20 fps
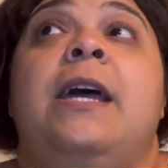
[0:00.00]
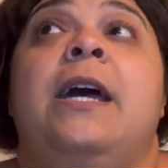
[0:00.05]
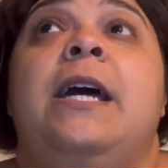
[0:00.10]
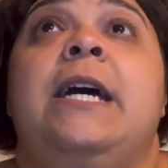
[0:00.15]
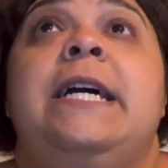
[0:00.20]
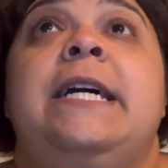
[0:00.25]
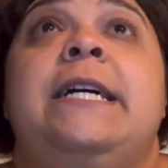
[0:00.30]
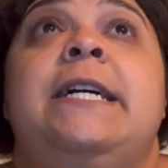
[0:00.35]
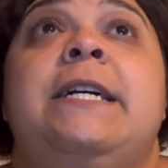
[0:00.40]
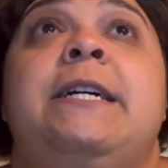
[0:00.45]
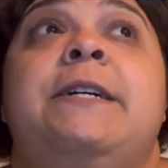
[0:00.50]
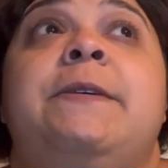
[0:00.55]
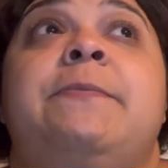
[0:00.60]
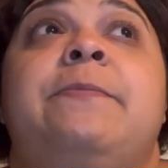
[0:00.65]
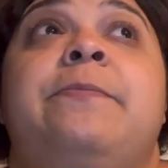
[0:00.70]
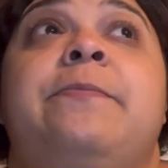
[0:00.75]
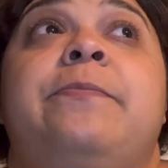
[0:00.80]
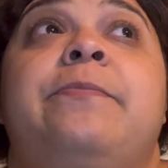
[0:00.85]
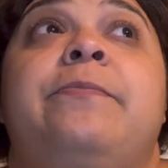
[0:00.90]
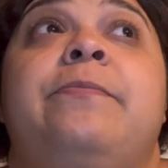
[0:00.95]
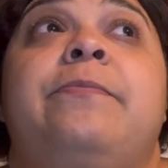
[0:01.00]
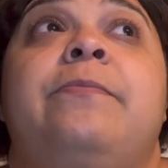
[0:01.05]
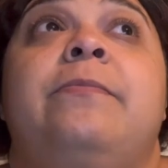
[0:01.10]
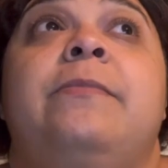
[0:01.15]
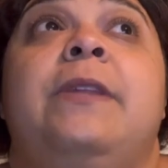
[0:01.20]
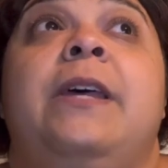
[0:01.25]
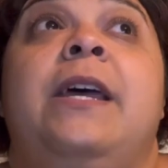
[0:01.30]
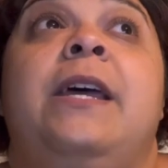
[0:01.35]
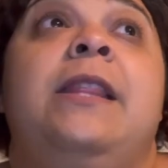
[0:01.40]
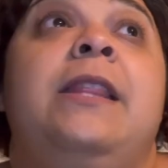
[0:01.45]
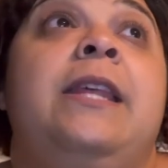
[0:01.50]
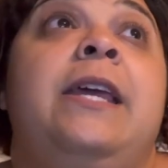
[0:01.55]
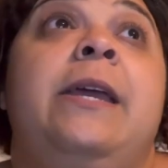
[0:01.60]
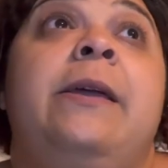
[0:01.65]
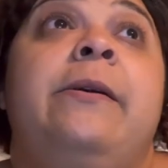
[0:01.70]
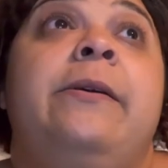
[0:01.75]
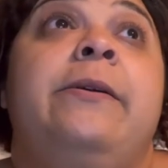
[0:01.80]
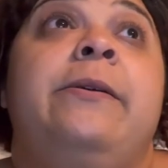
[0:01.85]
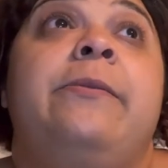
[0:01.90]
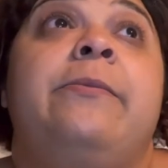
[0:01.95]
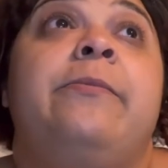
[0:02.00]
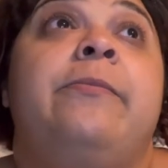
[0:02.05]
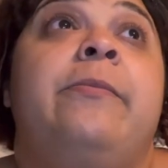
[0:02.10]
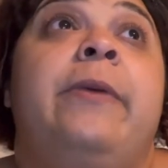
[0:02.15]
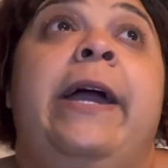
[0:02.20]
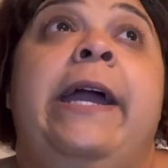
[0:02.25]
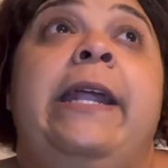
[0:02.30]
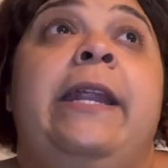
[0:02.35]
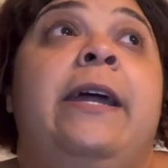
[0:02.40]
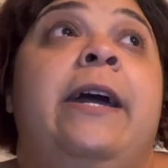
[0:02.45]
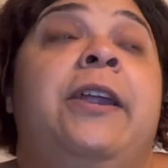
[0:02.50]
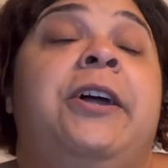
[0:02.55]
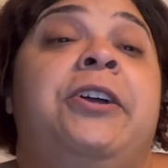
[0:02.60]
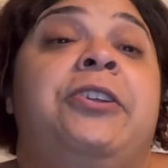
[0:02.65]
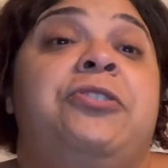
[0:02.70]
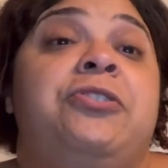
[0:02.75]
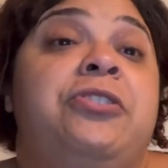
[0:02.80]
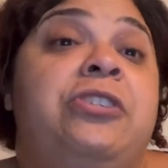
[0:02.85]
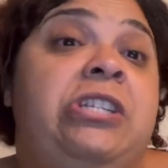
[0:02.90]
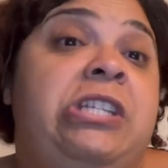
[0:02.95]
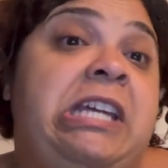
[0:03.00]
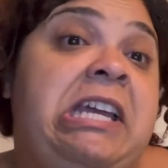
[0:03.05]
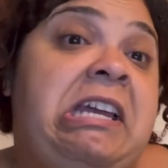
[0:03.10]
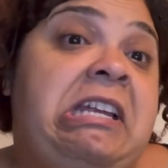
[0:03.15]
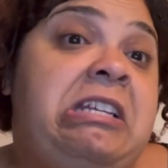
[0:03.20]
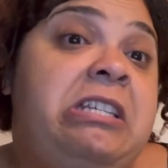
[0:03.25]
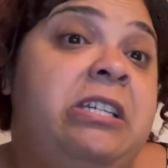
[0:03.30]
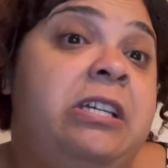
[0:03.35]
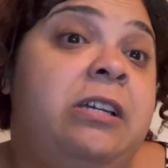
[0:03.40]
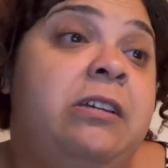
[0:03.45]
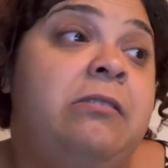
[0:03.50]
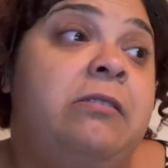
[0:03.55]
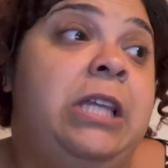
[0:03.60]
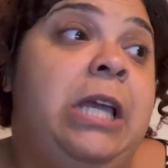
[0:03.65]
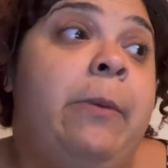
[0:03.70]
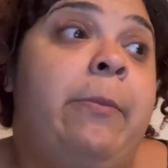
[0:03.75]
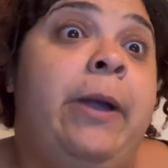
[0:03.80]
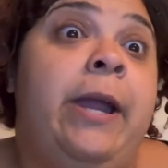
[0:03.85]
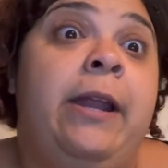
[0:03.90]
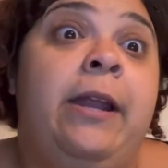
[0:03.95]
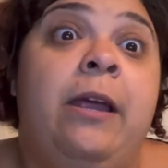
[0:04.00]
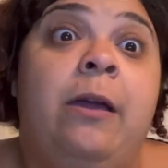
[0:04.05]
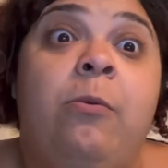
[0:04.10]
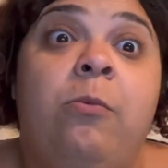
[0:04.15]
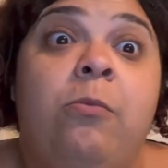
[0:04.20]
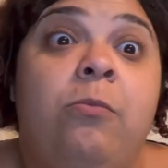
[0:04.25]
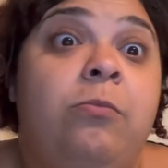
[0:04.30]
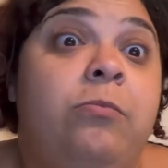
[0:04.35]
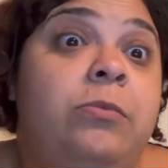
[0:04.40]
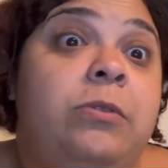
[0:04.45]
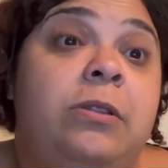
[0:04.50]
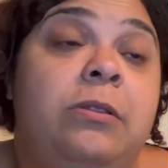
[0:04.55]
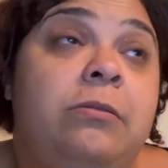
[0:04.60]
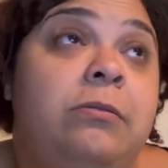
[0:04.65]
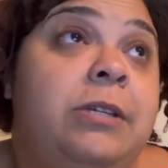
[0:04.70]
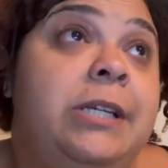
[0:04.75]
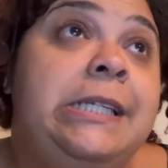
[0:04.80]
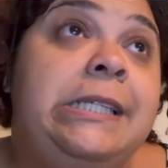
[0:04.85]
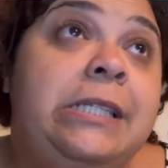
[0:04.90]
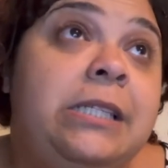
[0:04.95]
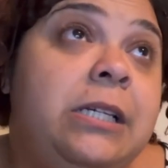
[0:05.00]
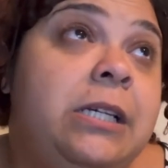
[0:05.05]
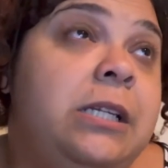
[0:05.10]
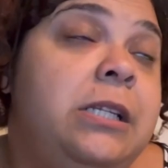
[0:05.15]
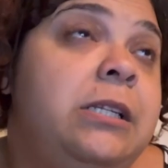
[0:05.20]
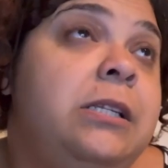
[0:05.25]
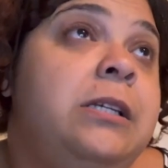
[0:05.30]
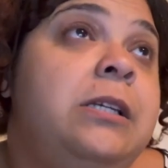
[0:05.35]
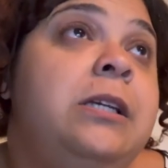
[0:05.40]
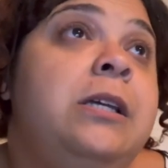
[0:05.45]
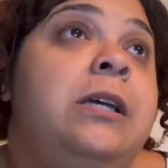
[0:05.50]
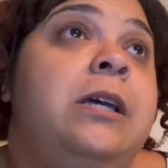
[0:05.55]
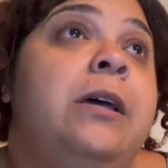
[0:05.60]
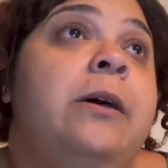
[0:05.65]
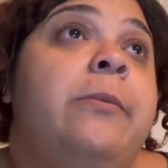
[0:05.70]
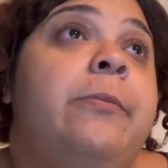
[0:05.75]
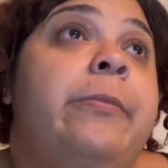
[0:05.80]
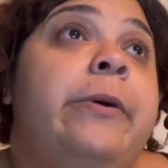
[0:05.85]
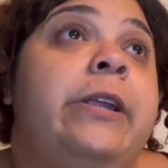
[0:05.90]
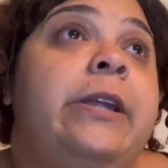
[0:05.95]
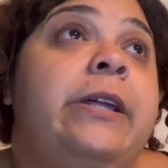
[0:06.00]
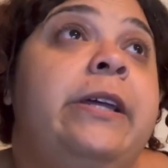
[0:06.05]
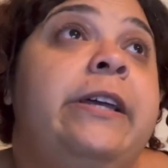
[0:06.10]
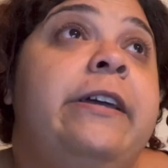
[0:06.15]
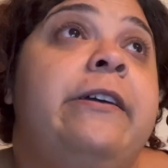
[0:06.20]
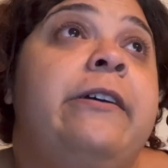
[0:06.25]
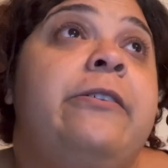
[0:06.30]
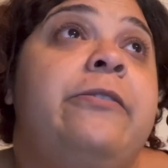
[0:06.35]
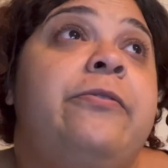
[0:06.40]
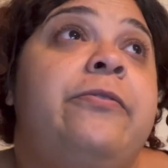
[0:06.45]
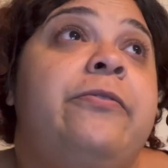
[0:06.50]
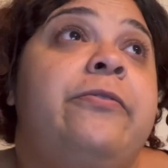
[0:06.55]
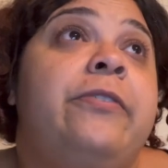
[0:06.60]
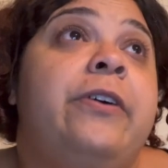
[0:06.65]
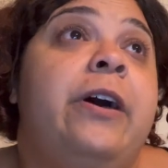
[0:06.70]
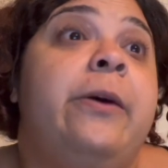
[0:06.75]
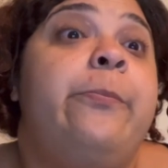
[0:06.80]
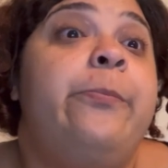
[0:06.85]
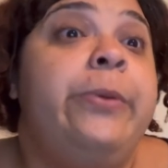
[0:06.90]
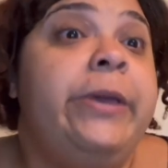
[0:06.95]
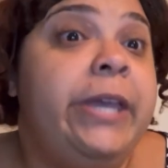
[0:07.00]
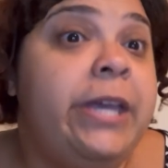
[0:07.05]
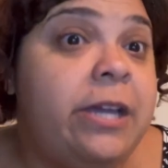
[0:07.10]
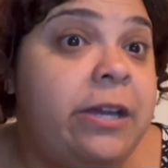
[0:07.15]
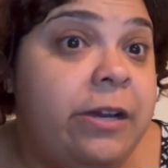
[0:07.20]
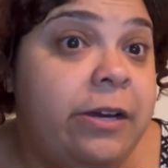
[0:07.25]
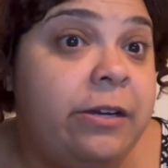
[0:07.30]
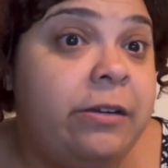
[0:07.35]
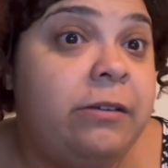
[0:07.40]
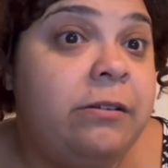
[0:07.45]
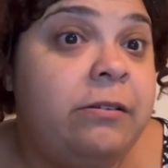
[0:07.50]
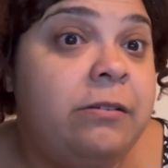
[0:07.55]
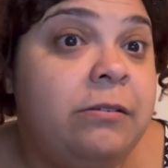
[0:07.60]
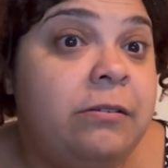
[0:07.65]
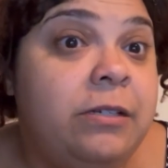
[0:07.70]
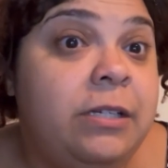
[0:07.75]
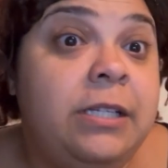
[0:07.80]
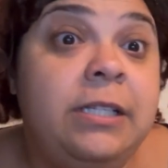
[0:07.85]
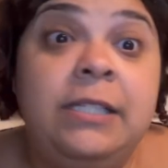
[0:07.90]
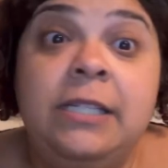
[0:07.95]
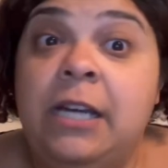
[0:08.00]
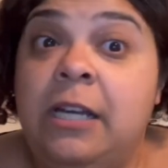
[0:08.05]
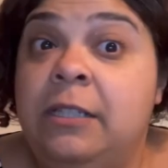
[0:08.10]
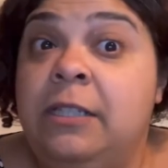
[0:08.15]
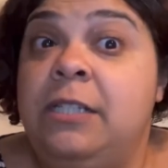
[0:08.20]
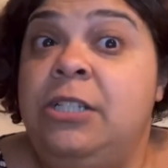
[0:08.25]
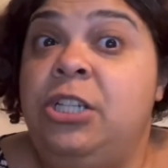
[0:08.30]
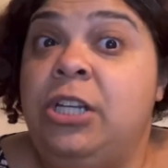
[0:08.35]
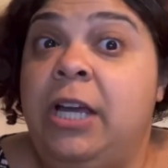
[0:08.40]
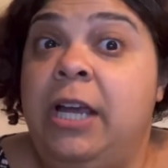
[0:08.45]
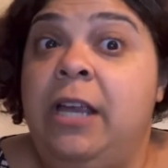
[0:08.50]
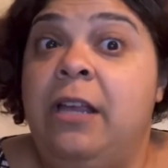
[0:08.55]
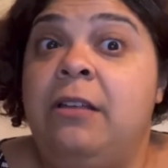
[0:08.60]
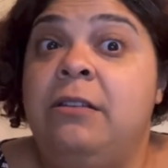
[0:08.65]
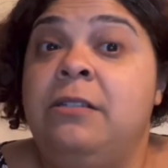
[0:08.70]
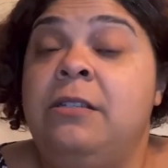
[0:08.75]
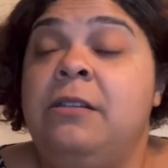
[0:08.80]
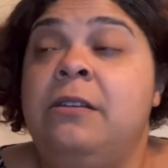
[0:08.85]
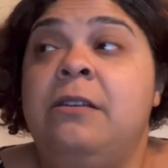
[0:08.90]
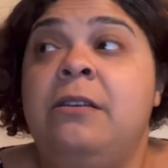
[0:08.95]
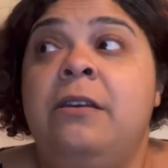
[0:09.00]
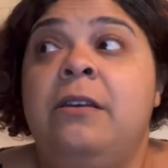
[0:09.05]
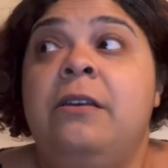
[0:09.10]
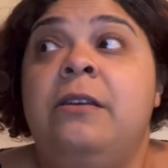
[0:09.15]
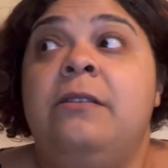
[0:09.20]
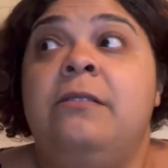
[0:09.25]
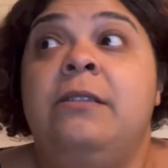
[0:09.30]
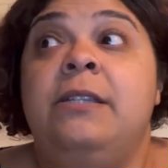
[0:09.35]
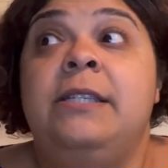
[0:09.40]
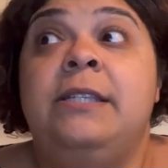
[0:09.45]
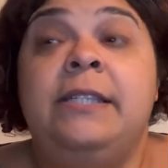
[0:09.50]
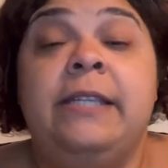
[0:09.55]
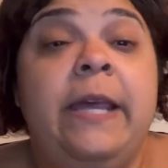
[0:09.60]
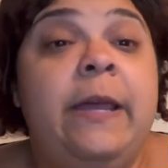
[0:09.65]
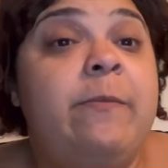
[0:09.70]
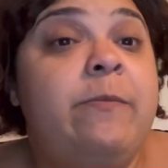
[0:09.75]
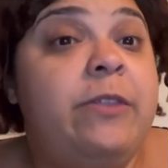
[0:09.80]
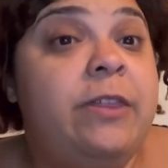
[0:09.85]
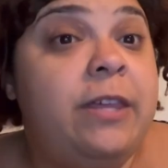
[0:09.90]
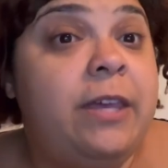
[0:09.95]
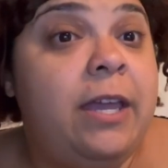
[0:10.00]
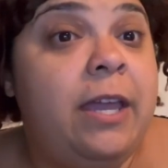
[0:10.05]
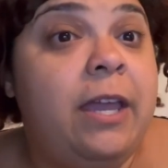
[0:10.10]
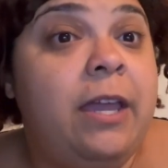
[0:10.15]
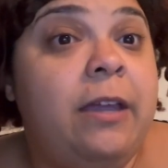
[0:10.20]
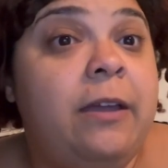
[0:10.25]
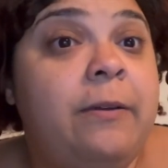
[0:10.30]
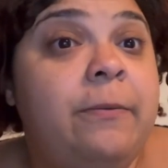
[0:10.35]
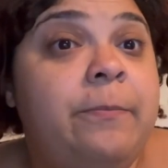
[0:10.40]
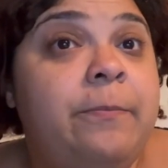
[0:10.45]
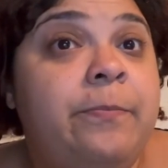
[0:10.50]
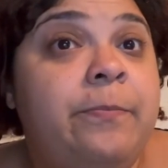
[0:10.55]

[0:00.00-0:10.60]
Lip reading: and they might not understand it, they might not listen. But if a peer can tell the child the same thing,